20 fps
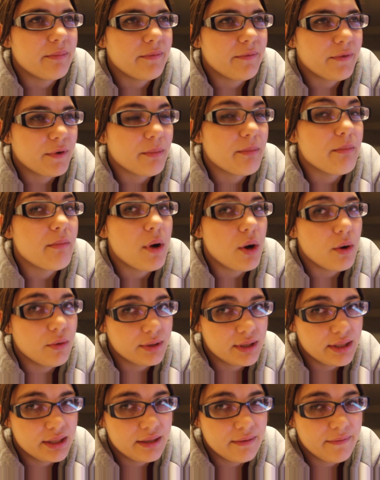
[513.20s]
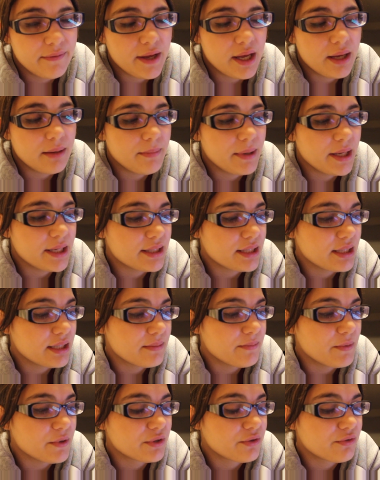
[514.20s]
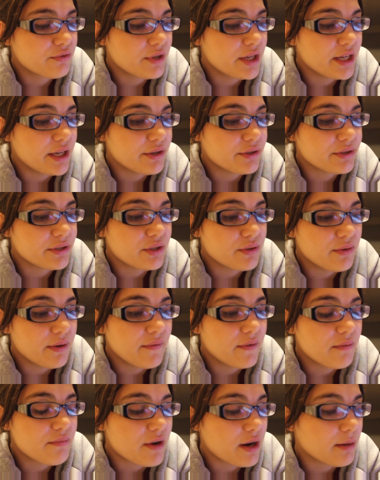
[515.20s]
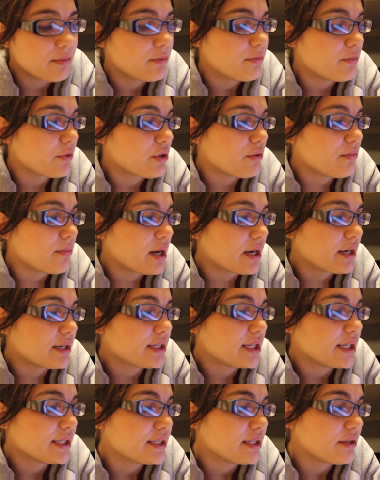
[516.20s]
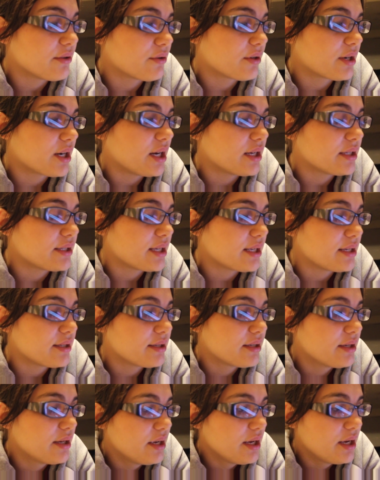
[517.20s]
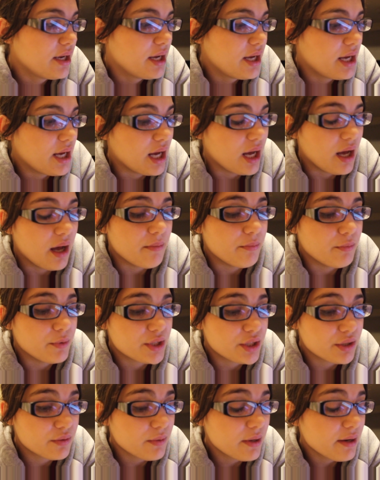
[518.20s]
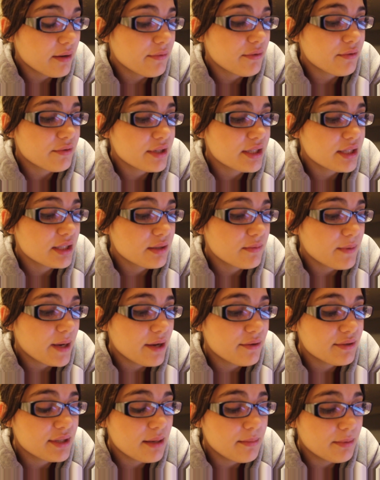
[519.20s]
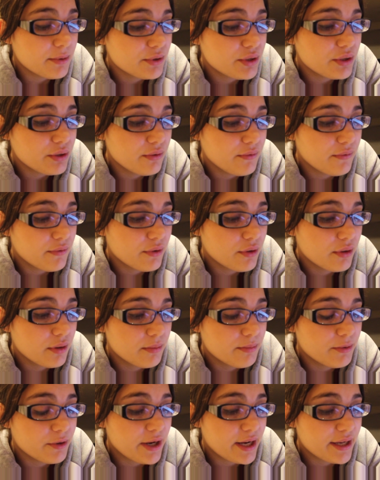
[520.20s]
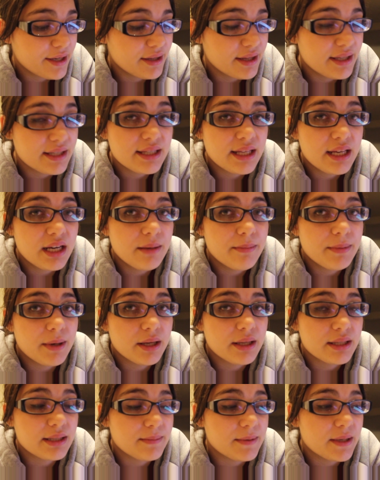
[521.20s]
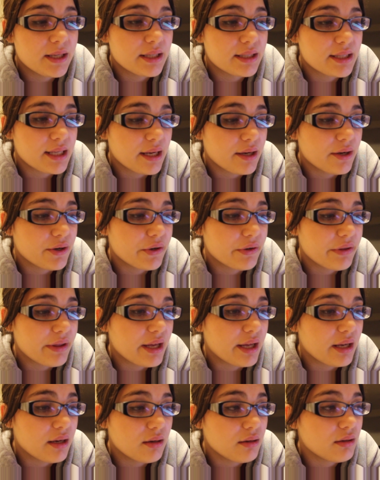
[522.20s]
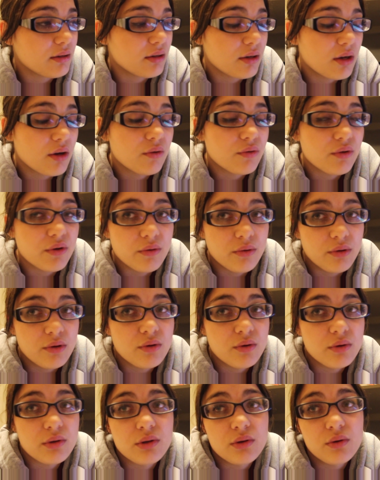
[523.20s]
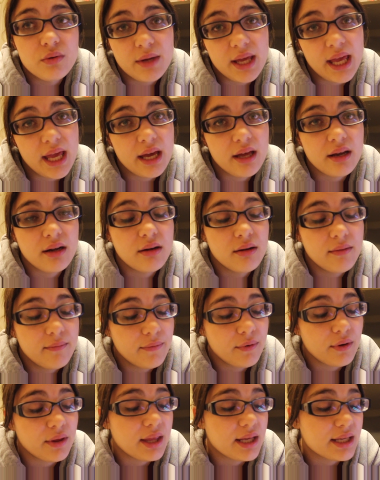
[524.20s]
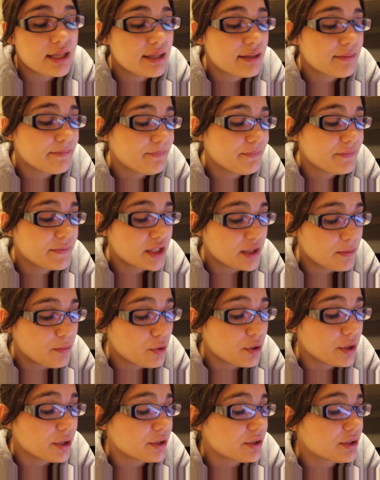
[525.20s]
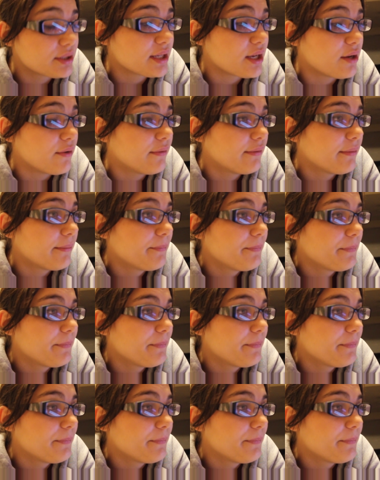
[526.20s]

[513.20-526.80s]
For most fan bases, most creators do have a problem with you monetizing their content, which is one of the reasons why I was able to for Miraculous Ladybug, is because I heard that, you can for this. Support yourself.